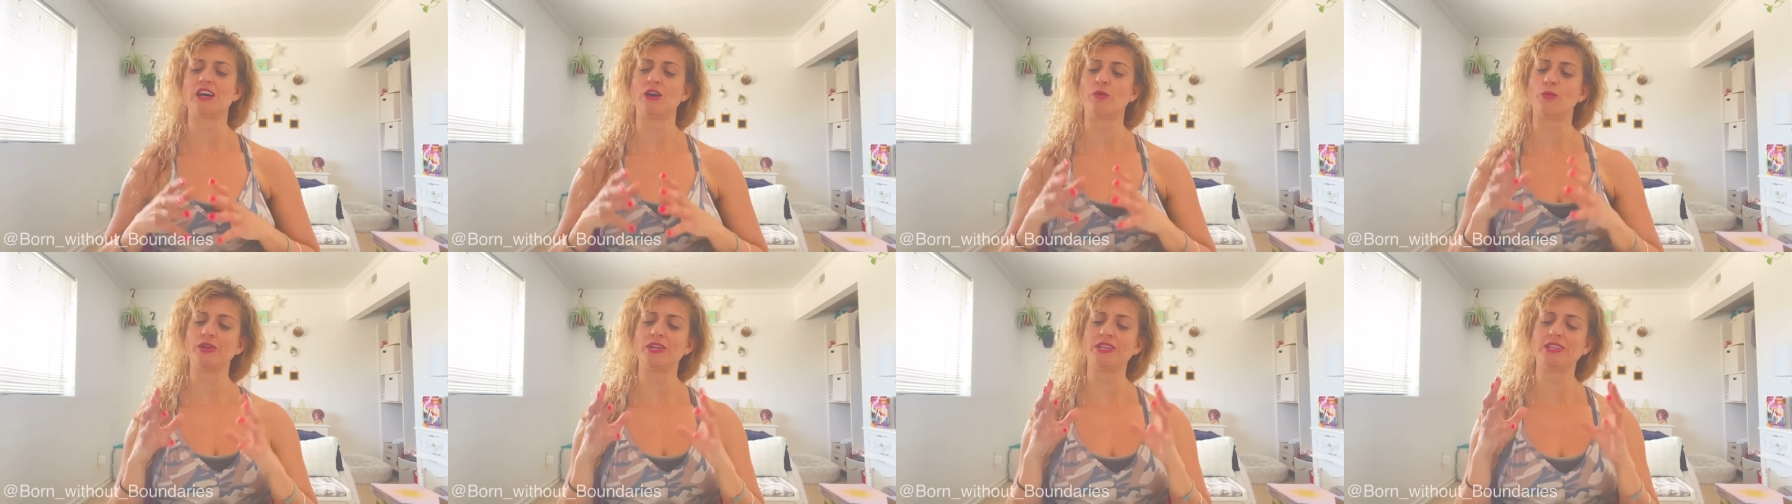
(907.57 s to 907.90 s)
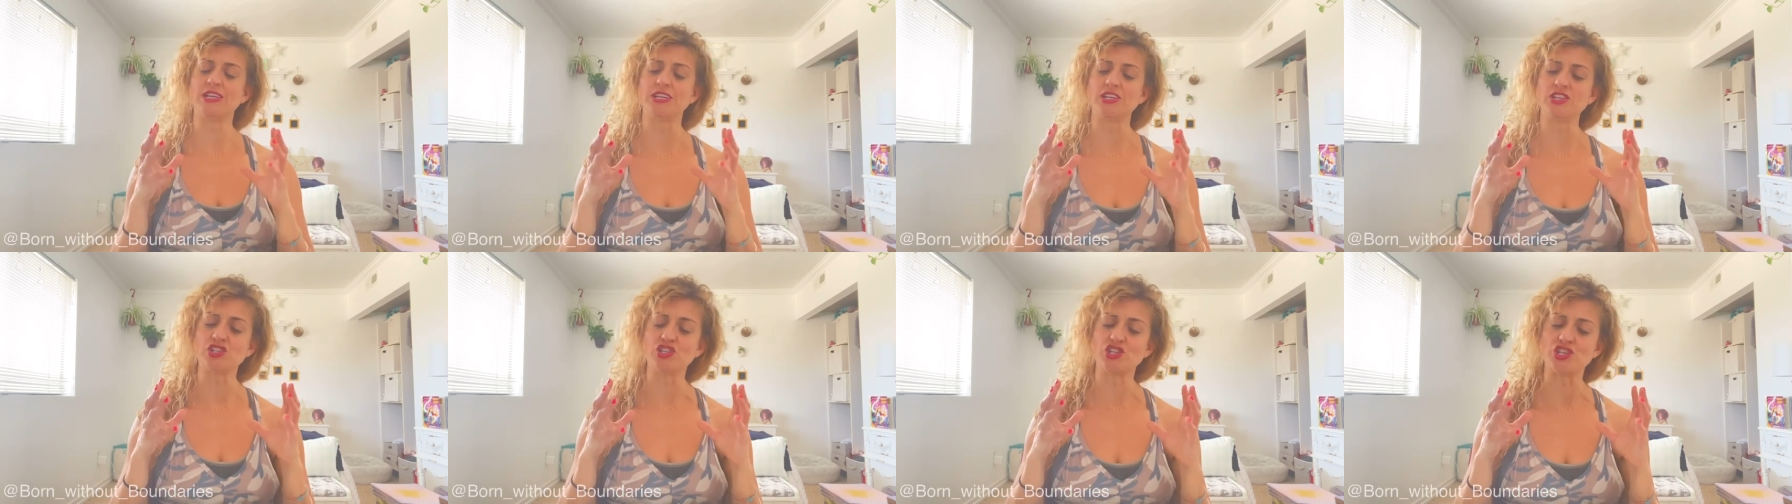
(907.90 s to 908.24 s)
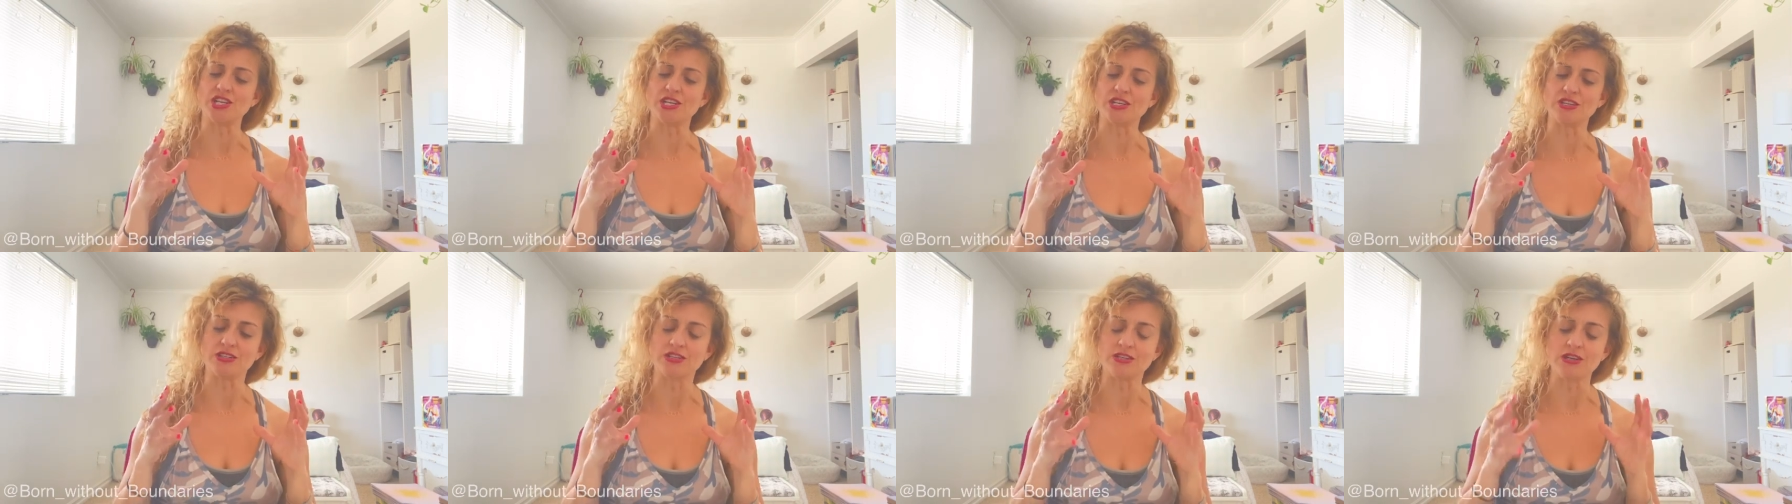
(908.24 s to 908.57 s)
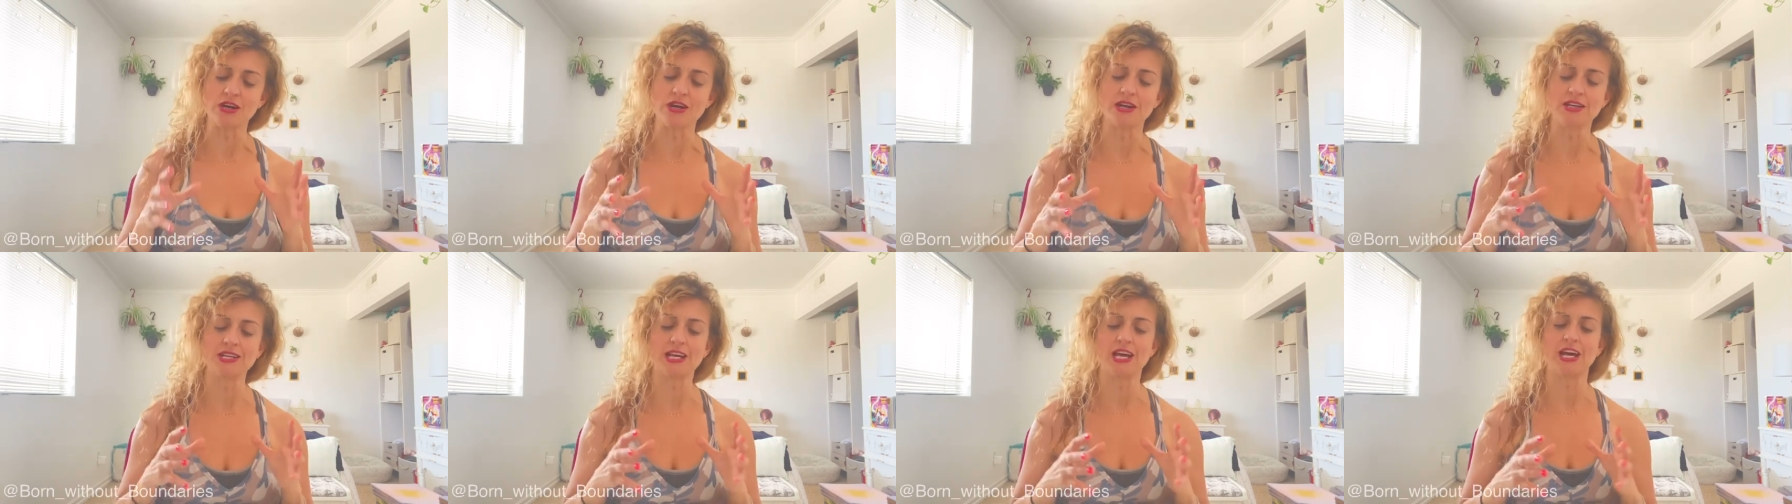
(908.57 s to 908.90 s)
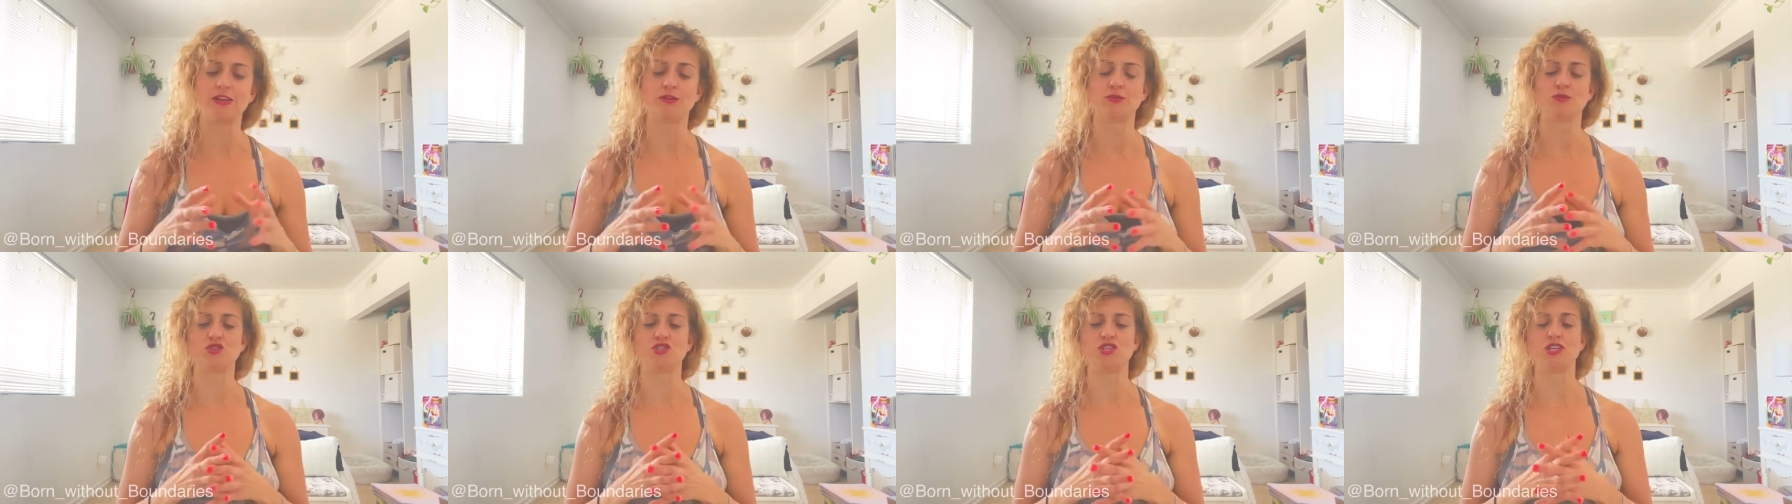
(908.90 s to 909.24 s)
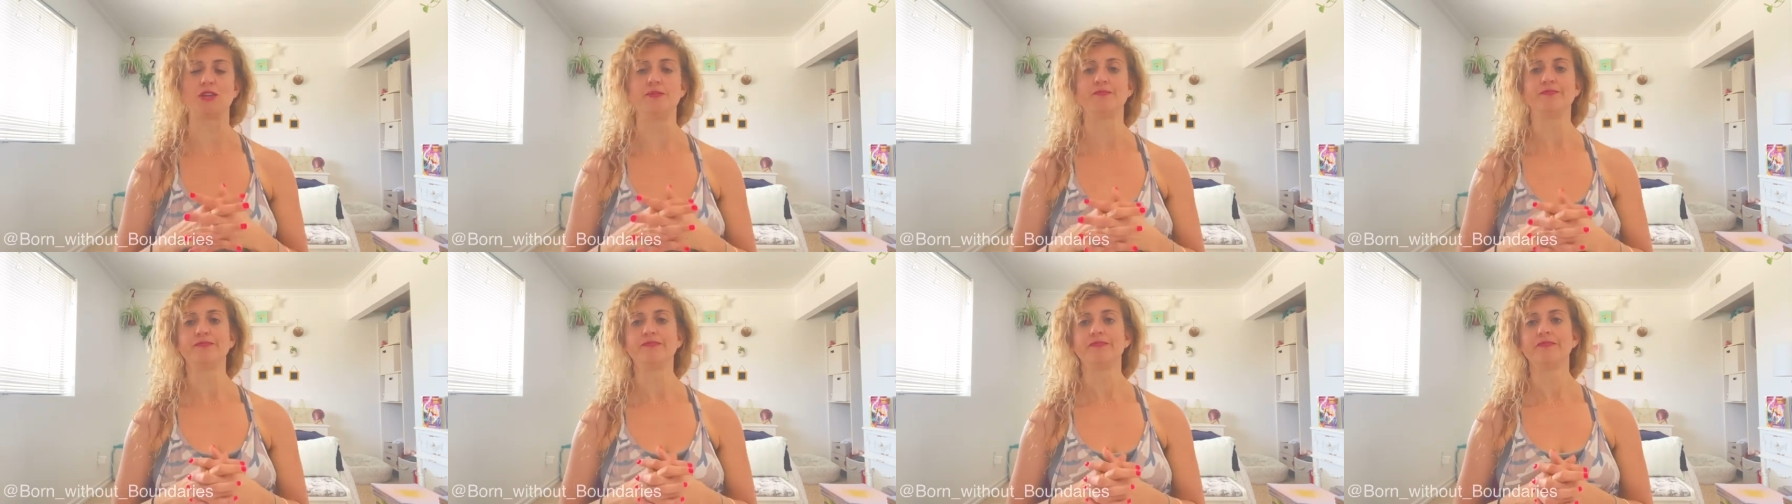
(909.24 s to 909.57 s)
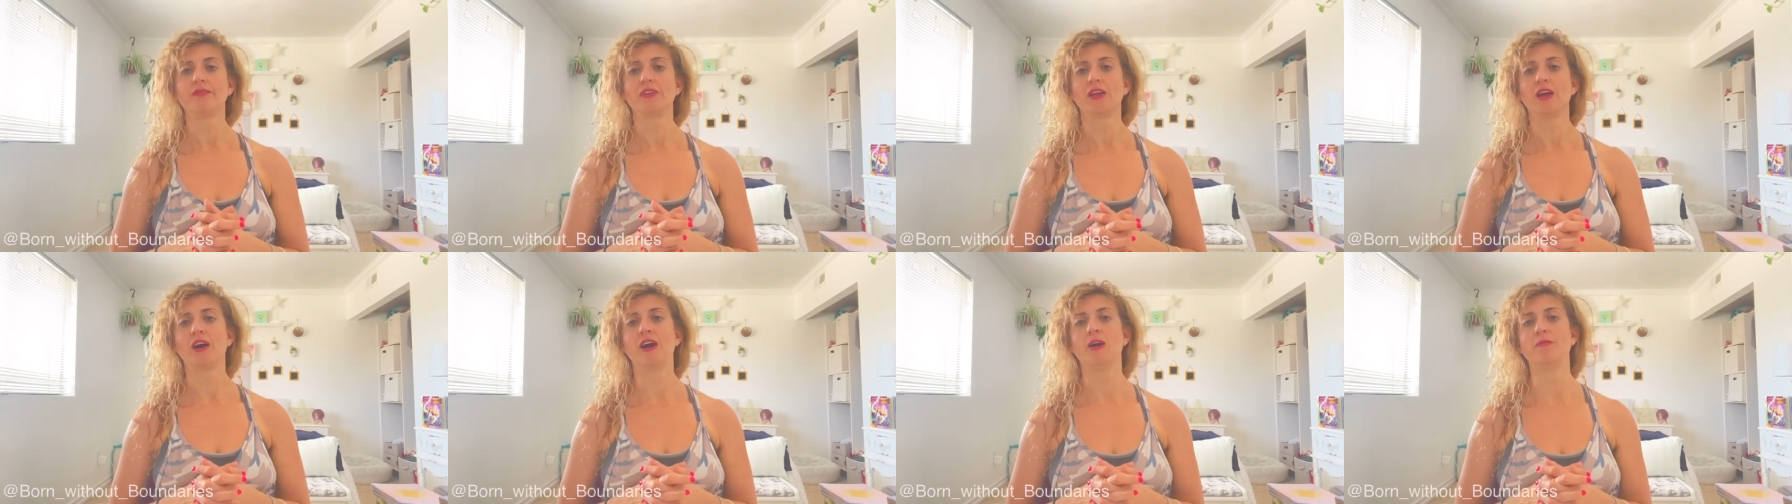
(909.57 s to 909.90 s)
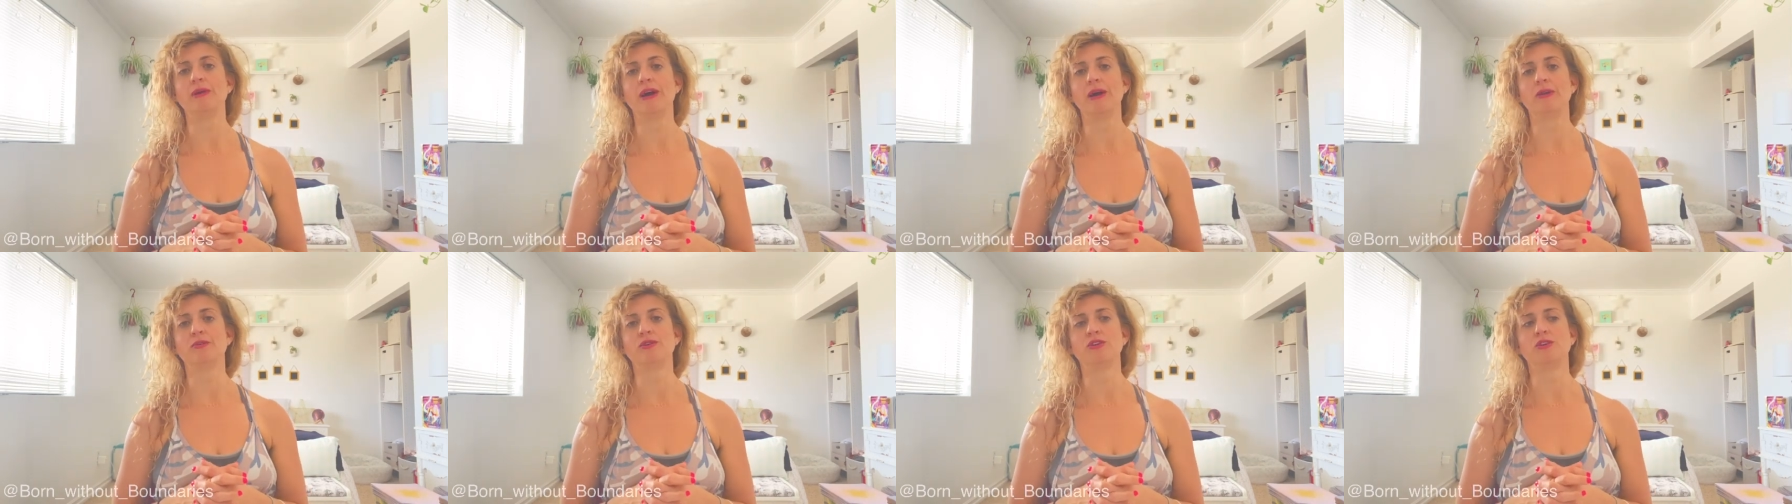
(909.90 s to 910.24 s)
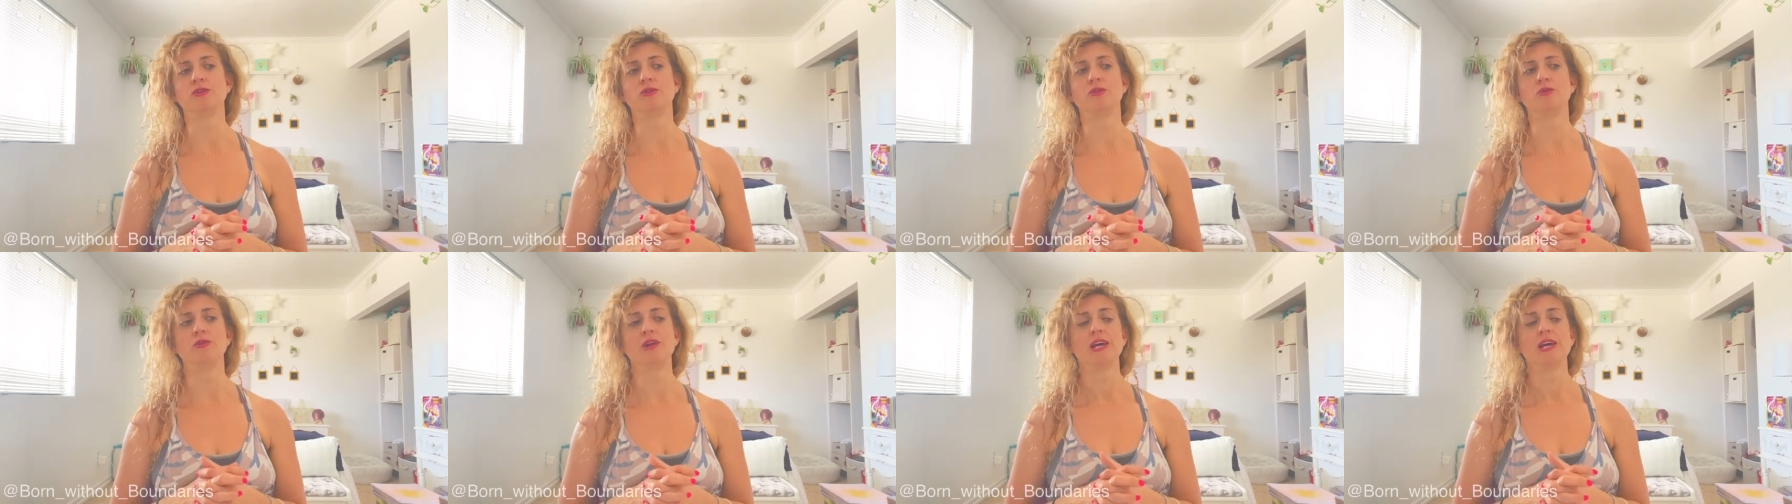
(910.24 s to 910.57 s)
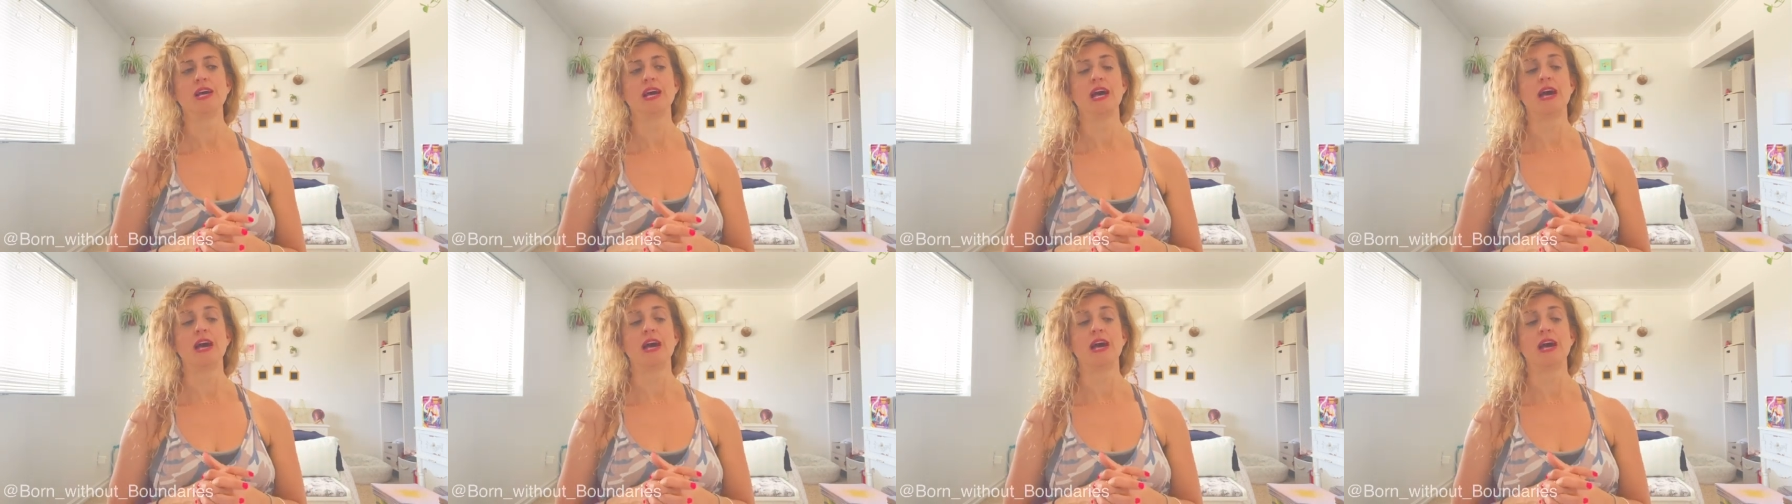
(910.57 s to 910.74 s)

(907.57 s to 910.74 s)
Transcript: I want to get shit done energy about you.